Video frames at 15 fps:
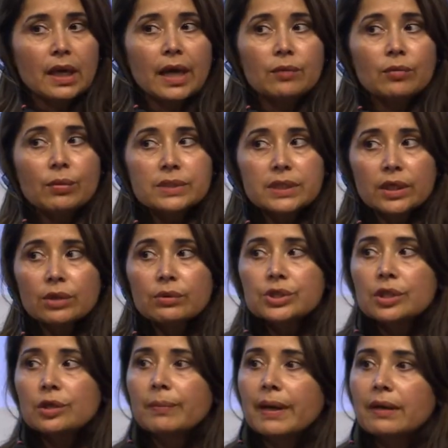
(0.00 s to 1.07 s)
And what was
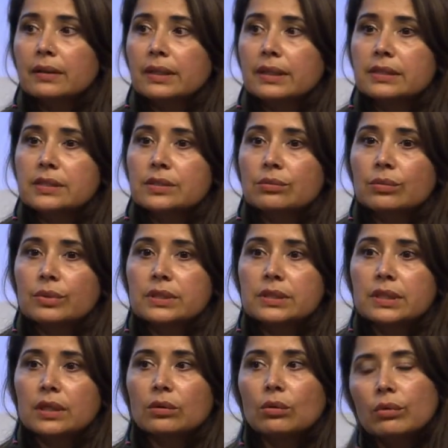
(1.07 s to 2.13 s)
unusual about this was
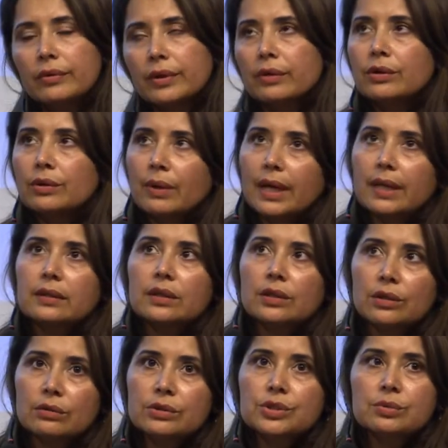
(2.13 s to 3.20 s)
that although you had the
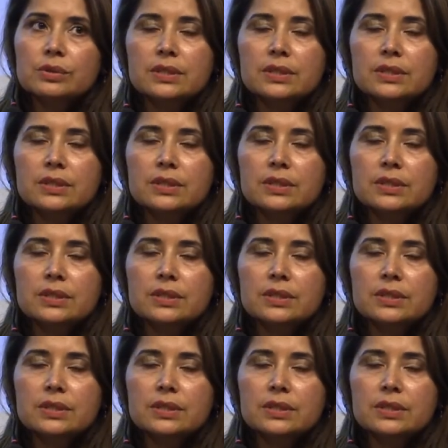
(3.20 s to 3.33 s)
usual